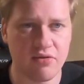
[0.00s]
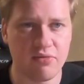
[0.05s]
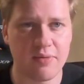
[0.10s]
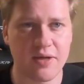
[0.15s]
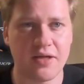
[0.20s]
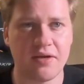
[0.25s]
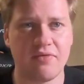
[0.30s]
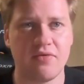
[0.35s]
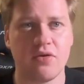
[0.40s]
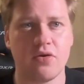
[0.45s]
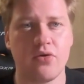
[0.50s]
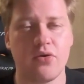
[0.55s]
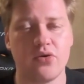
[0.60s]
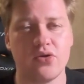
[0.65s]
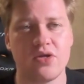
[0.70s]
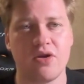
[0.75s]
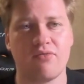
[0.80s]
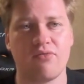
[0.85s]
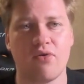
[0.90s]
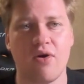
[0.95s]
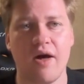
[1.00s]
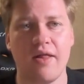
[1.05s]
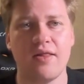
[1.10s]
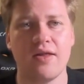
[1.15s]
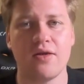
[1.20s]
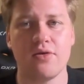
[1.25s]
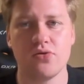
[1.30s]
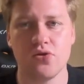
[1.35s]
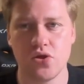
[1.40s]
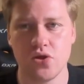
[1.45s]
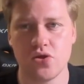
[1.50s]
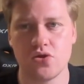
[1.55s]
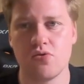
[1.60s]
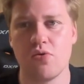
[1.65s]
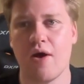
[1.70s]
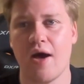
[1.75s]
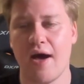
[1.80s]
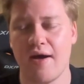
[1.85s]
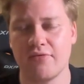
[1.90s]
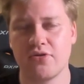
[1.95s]
but if you're using for other users, you
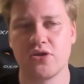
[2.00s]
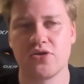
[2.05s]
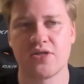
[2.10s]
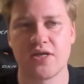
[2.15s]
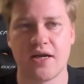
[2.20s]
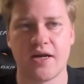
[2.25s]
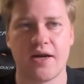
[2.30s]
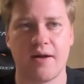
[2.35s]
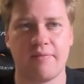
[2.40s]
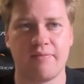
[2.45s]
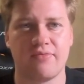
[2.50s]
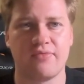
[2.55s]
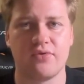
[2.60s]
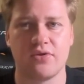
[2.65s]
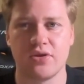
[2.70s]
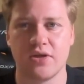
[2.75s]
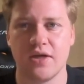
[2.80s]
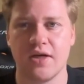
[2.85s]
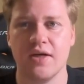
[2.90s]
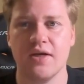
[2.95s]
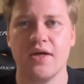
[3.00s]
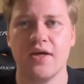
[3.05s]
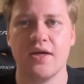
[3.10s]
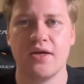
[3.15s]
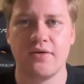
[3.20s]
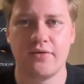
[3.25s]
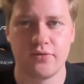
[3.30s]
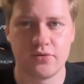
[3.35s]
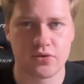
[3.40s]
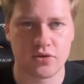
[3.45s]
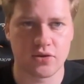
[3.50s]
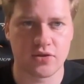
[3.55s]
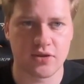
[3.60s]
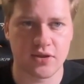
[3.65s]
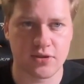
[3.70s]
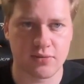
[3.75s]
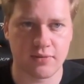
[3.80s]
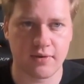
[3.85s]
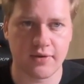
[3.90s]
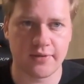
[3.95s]
have to set it up for the users
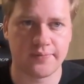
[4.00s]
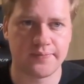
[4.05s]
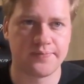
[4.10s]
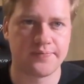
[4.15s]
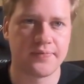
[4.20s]
as well.